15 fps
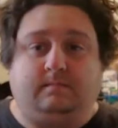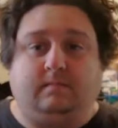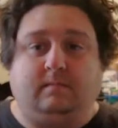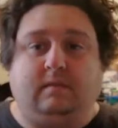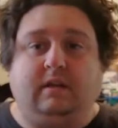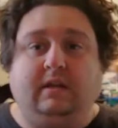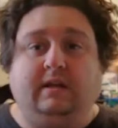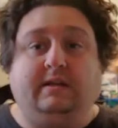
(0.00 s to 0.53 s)

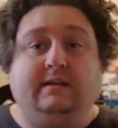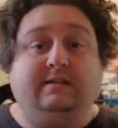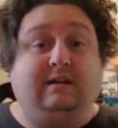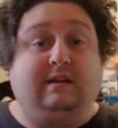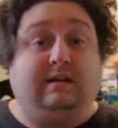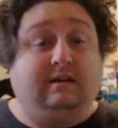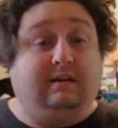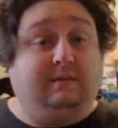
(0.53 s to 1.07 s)
Because
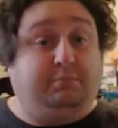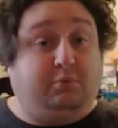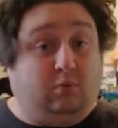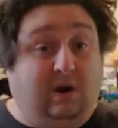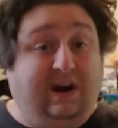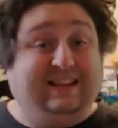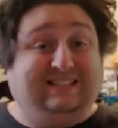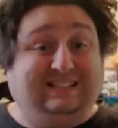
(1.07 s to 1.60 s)
the
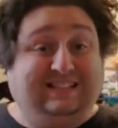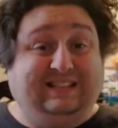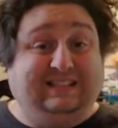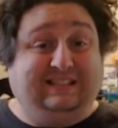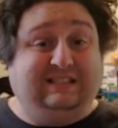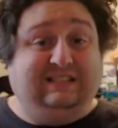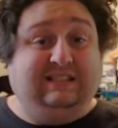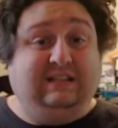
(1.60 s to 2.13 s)

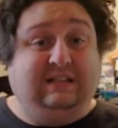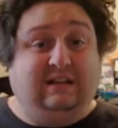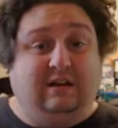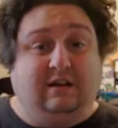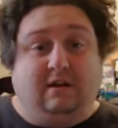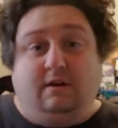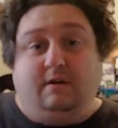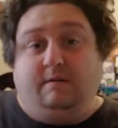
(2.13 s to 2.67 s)
prices
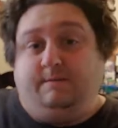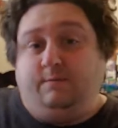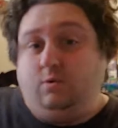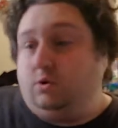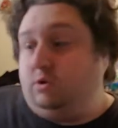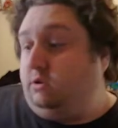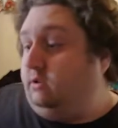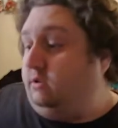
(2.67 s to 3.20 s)

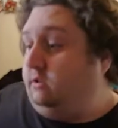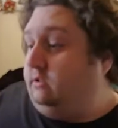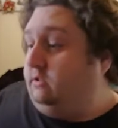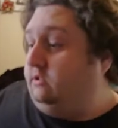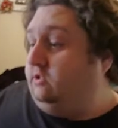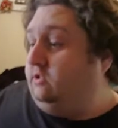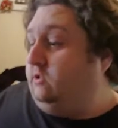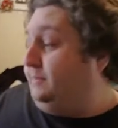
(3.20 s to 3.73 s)
for
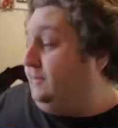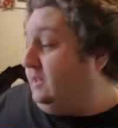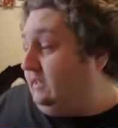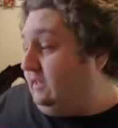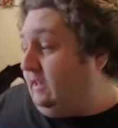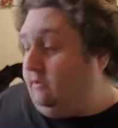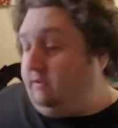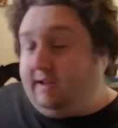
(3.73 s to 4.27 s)
Super
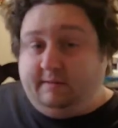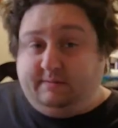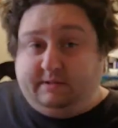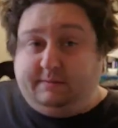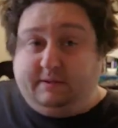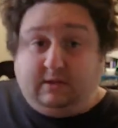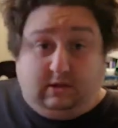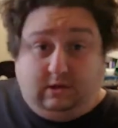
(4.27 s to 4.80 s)
Nintendo games have been
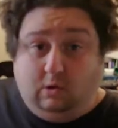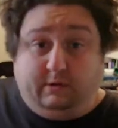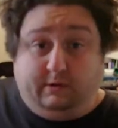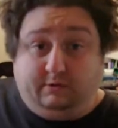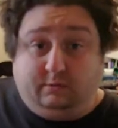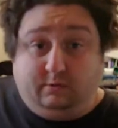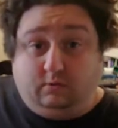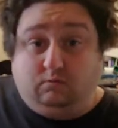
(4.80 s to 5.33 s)
going
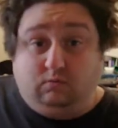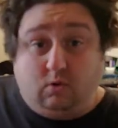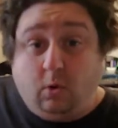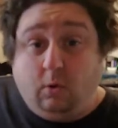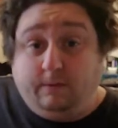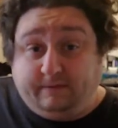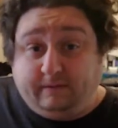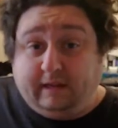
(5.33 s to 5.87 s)
through the
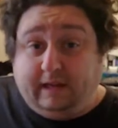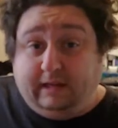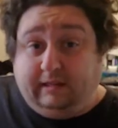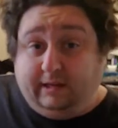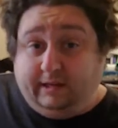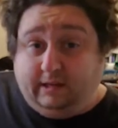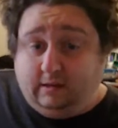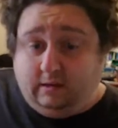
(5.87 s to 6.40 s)
roof
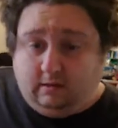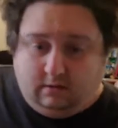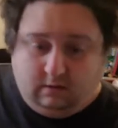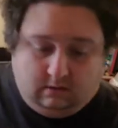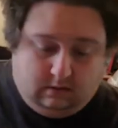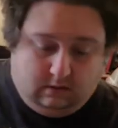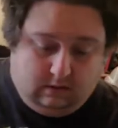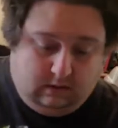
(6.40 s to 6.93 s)
lately.
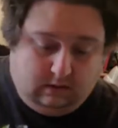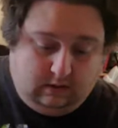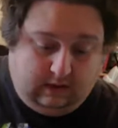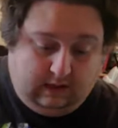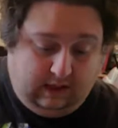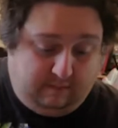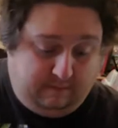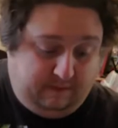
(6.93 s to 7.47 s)
And
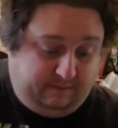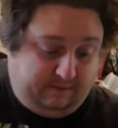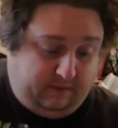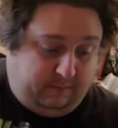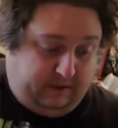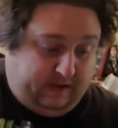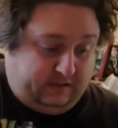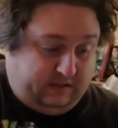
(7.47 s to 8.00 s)
they have been for the
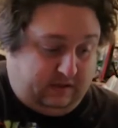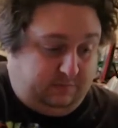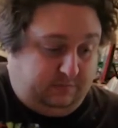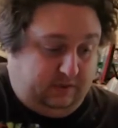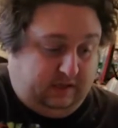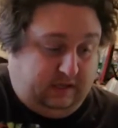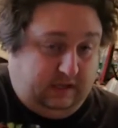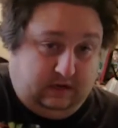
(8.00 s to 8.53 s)
past couple
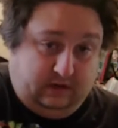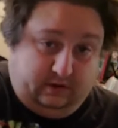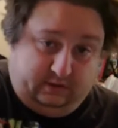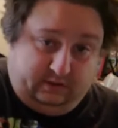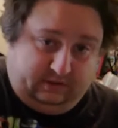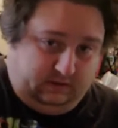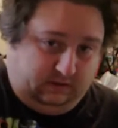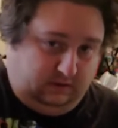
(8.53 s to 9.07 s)
of
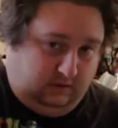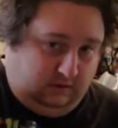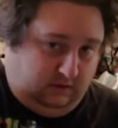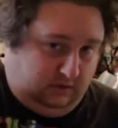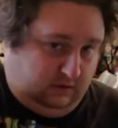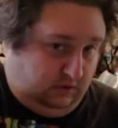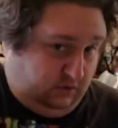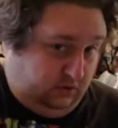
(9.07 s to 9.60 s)
years.
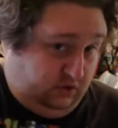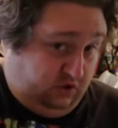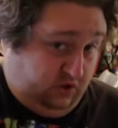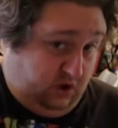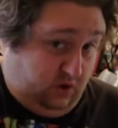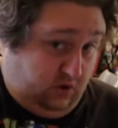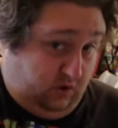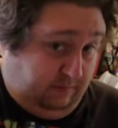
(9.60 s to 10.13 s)

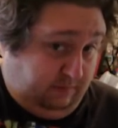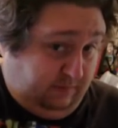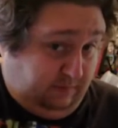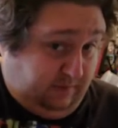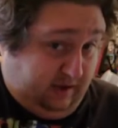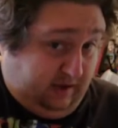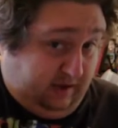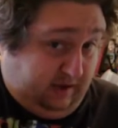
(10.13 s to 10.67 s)
So I've been
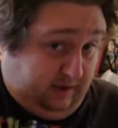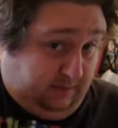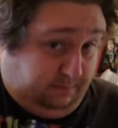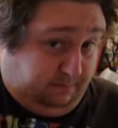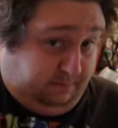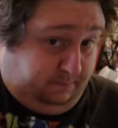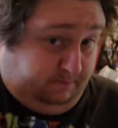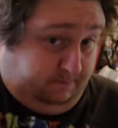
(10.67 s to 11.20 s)
buying up
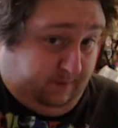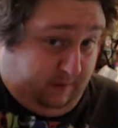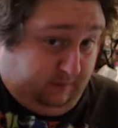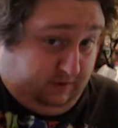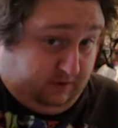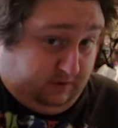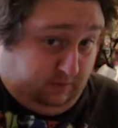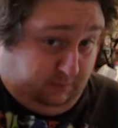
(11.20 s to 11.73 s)

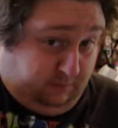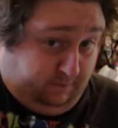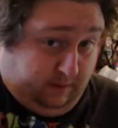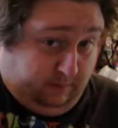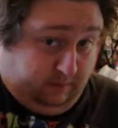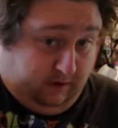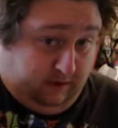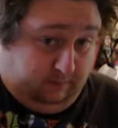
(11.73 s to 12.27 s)
Super
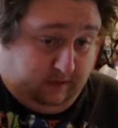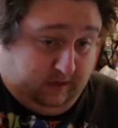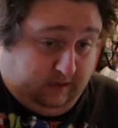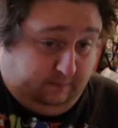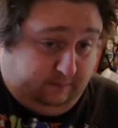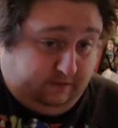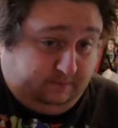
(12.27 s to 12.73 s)
Famicom games.